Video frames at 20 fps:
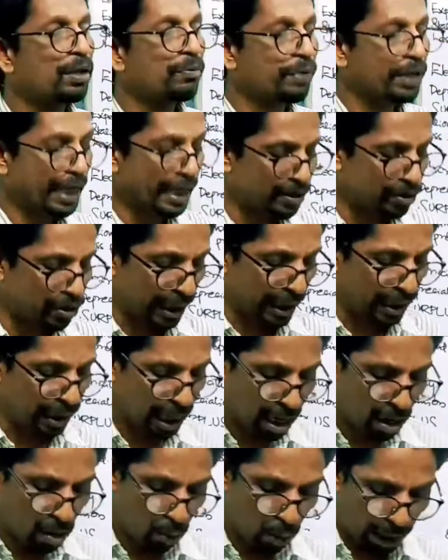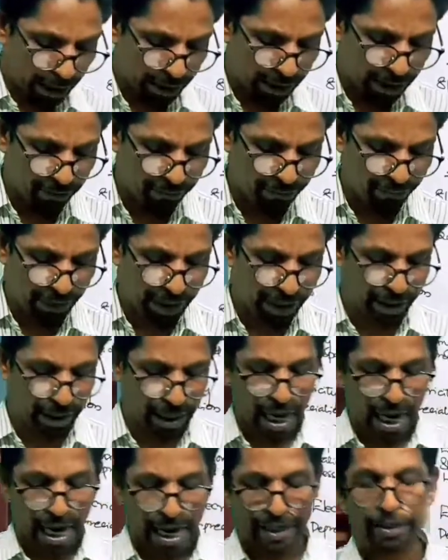We can check what are the
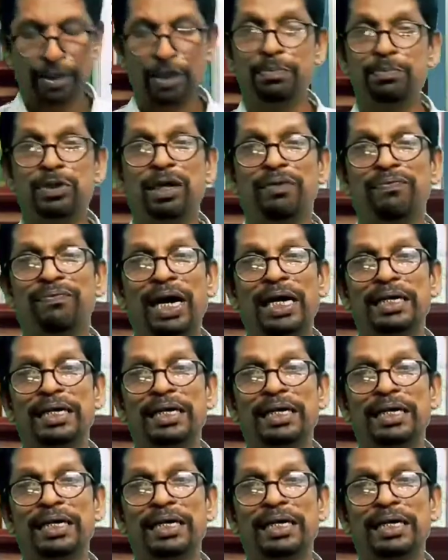different items of